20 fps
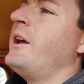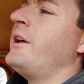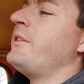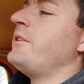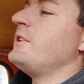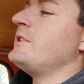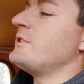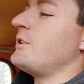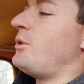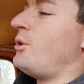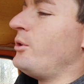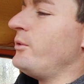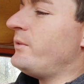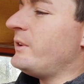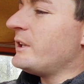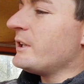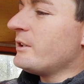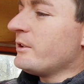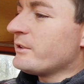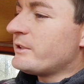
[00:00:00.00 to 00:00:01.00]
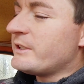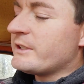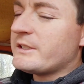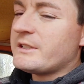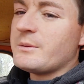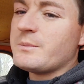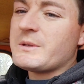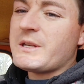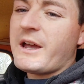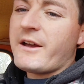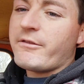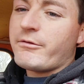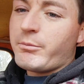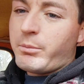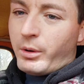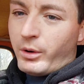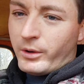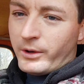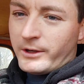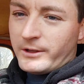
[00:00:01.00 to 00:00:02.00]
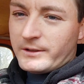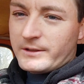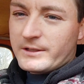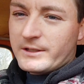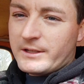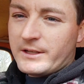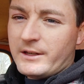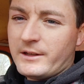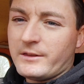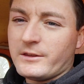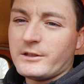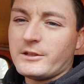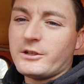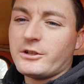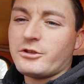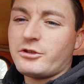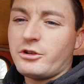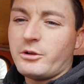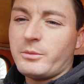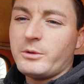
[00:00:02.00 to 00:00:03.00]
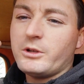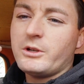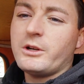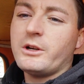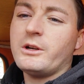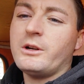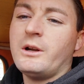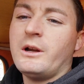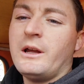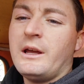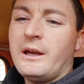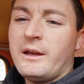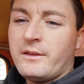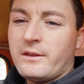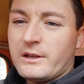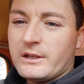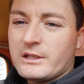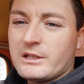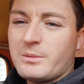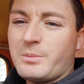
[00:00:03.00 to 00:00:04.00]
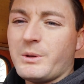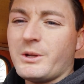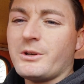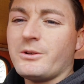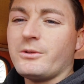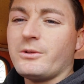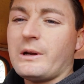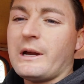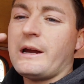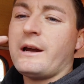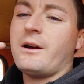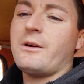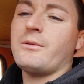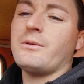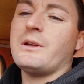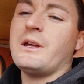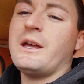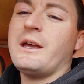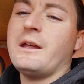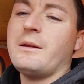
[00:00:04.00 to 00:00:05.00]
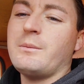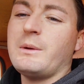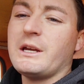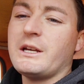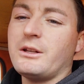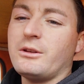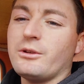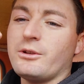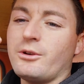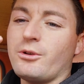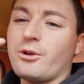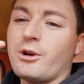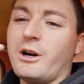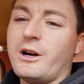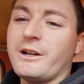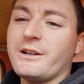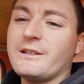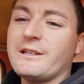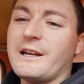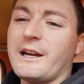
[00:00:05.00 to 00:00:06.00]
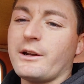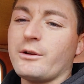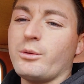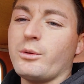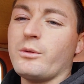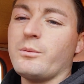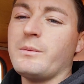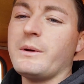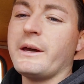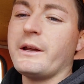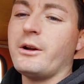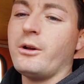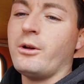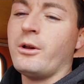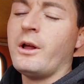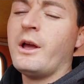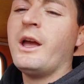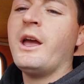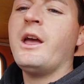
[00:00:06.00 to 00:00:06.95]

These old vehicle systems have points in the distributor that spin around and make a little contact with metal.